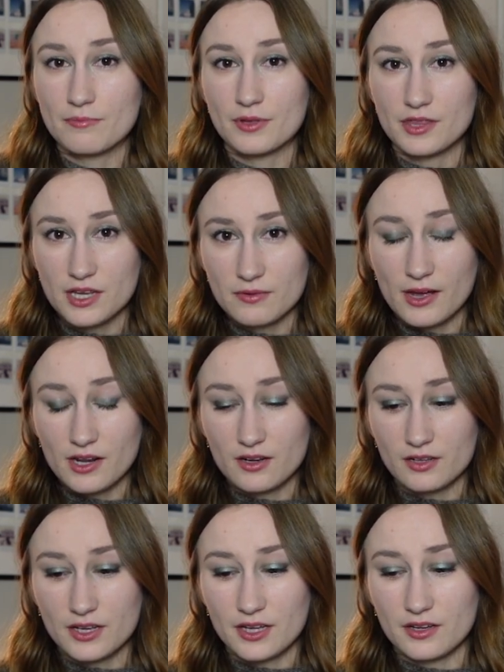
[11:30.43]
but
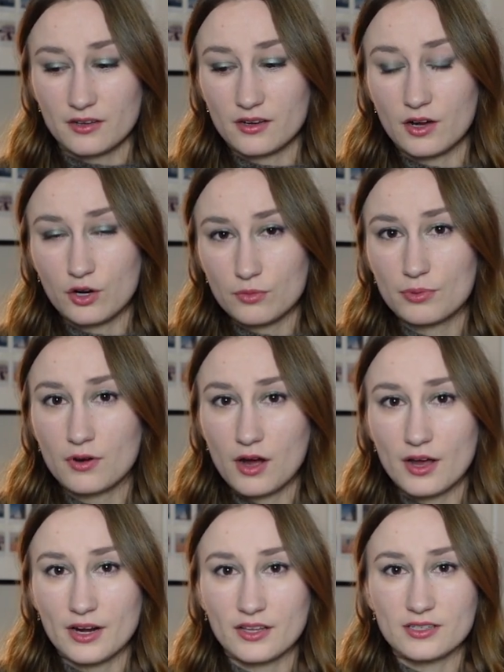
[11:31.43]
theoretically,
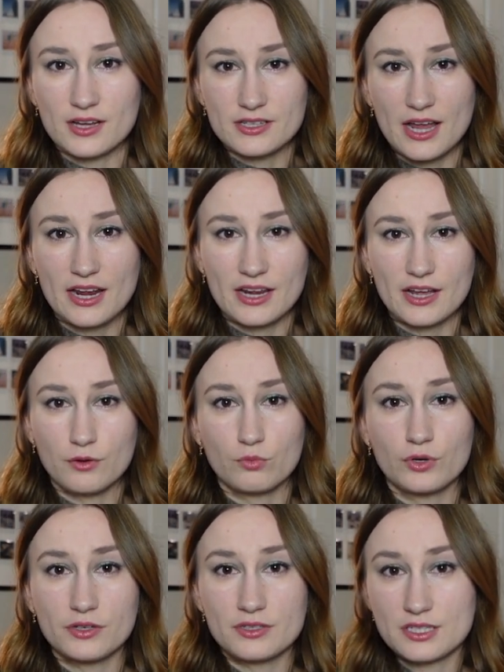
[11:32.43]
Oberon and Titania
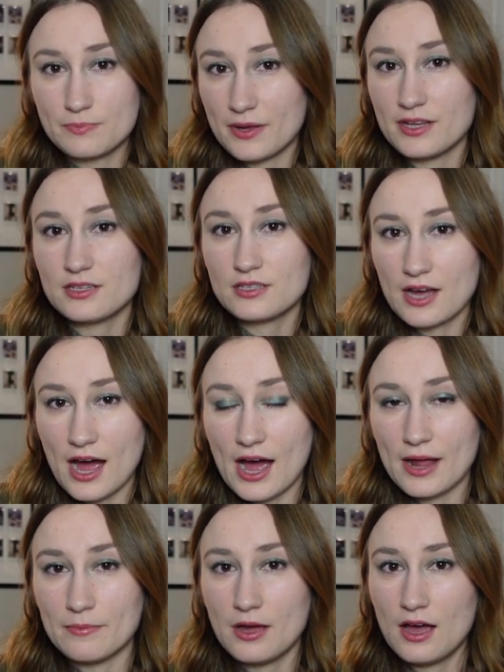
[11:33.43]
would spend
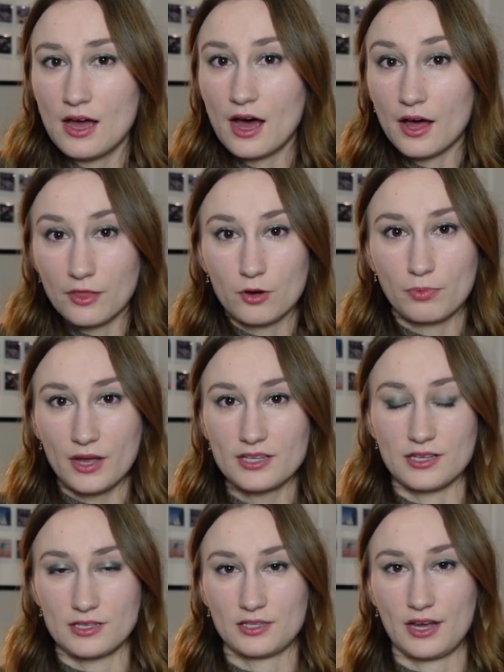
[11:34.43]
time other places,